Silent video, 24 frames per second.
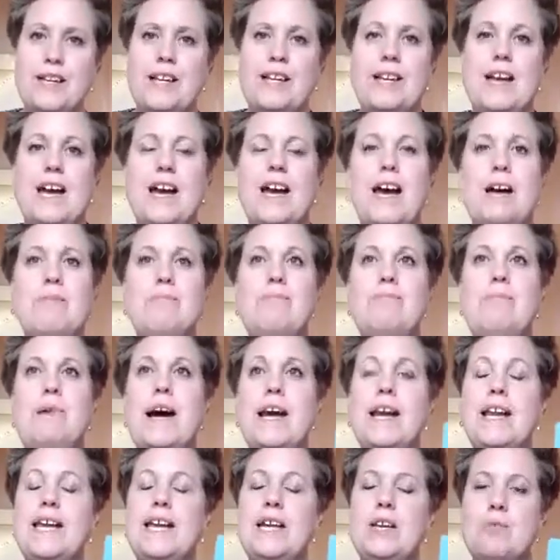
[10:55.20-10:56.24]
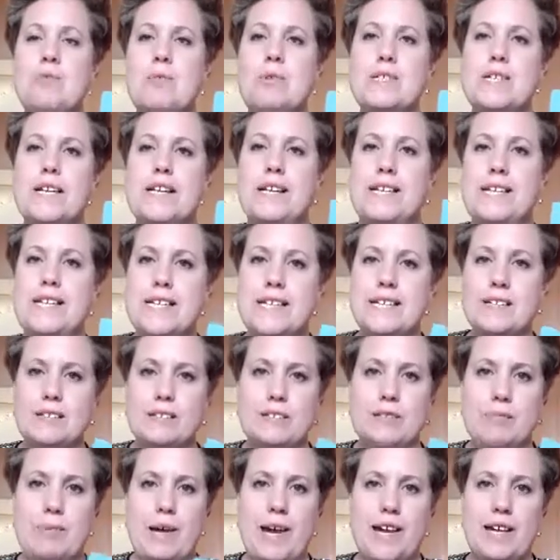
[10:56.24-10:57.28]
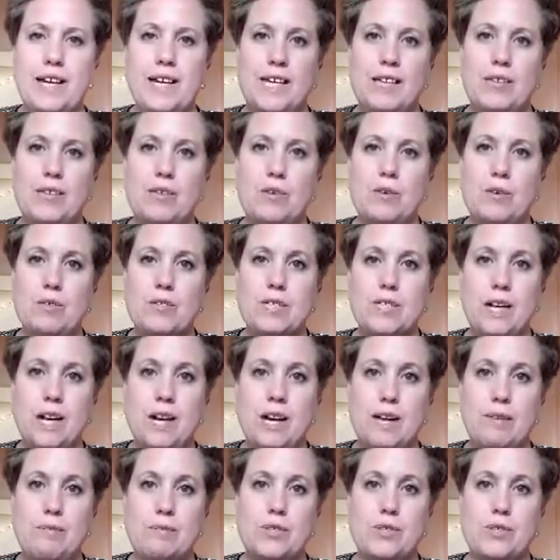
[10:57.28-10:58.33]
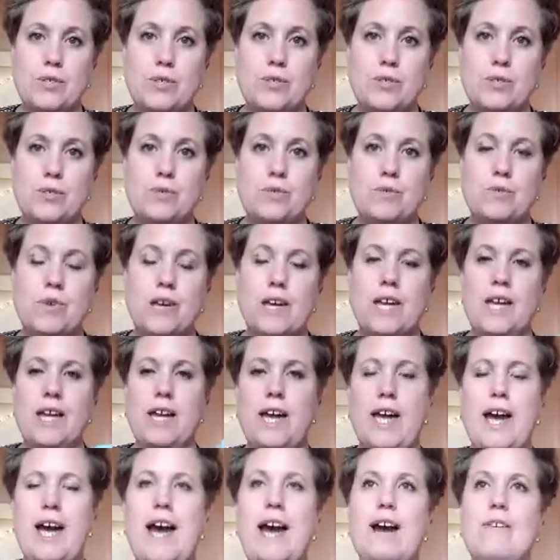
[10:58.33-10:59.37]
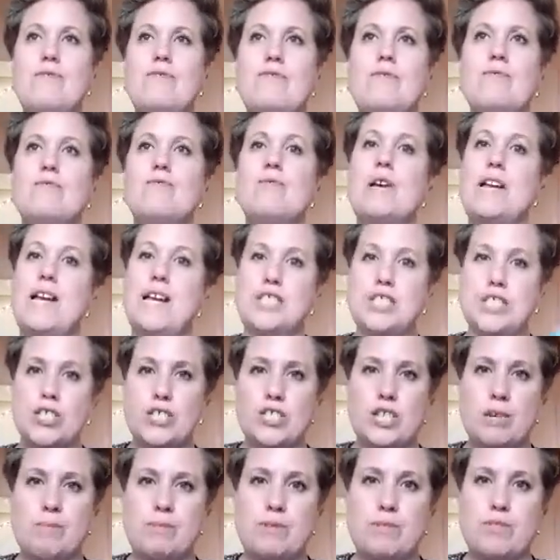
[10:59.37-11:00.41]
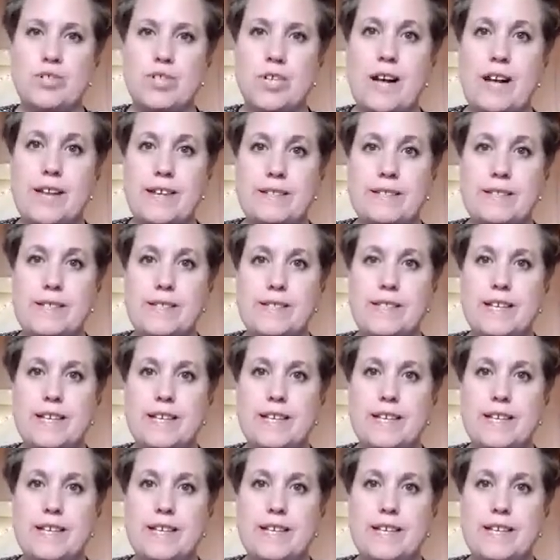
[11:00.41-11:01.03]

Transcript: But it was illegal back in the Norse times to have relationships with giants.